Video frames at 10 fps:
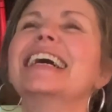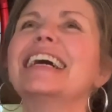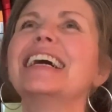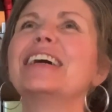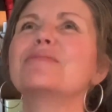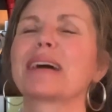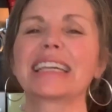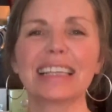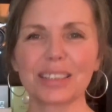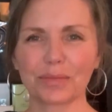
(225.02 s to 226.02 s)
Oh, my
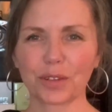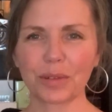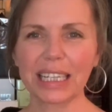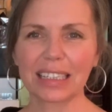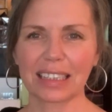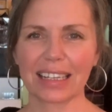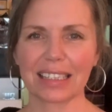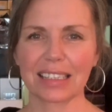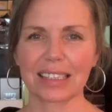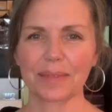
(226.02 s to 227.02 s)
kingdom for reading
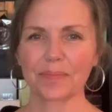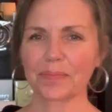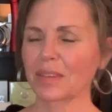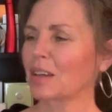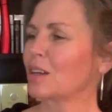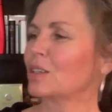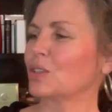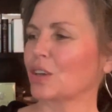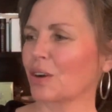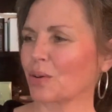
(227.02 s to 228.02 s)
glasses.
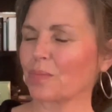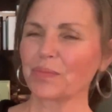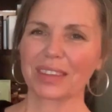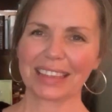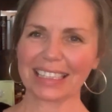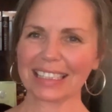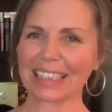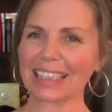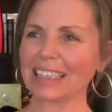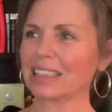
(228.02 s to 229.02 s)
So
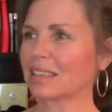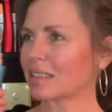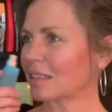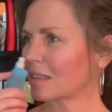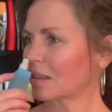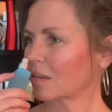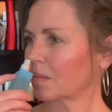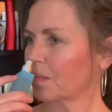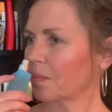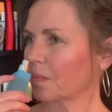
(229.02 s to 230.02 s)
this is
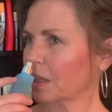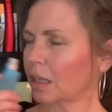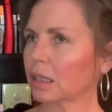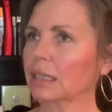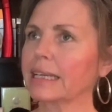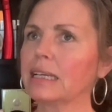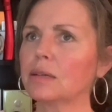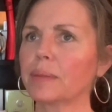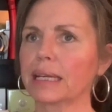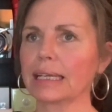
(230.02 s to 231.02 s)

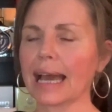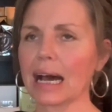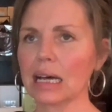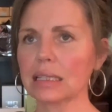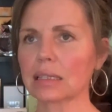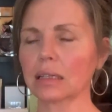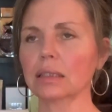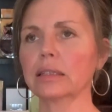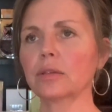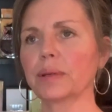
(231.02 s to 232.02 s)
clean, but it has a
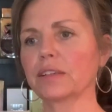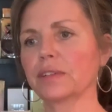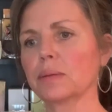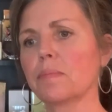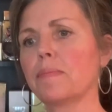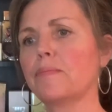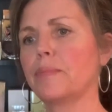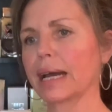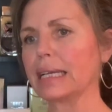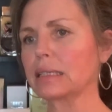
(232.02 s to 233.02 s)
little bit of a
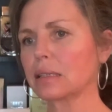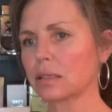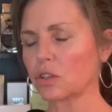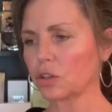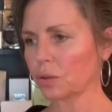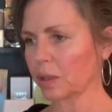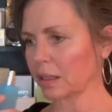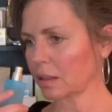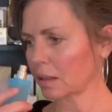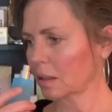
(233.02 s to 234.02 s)
bite to
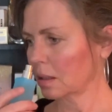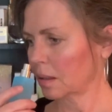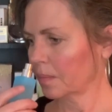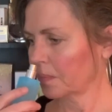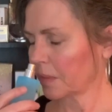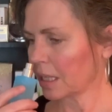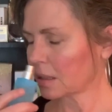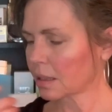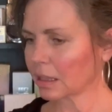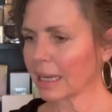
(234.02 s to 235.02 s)
it.
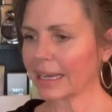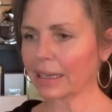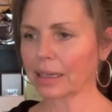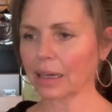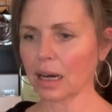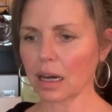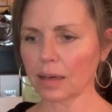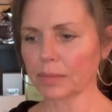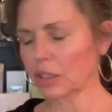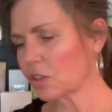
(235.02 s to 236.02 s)
It's like
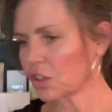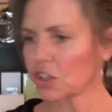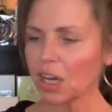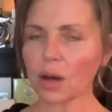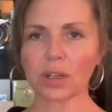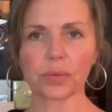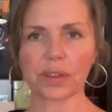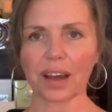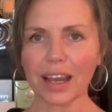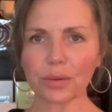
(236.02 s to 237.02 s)
um, you just showered
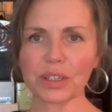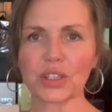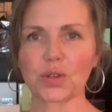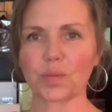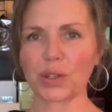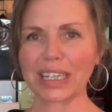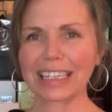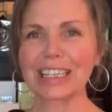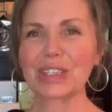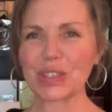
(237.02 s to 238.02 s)
with Irish
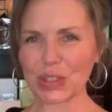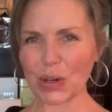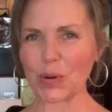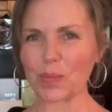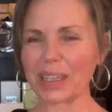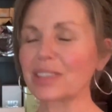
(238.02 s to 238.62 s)
Spring soap.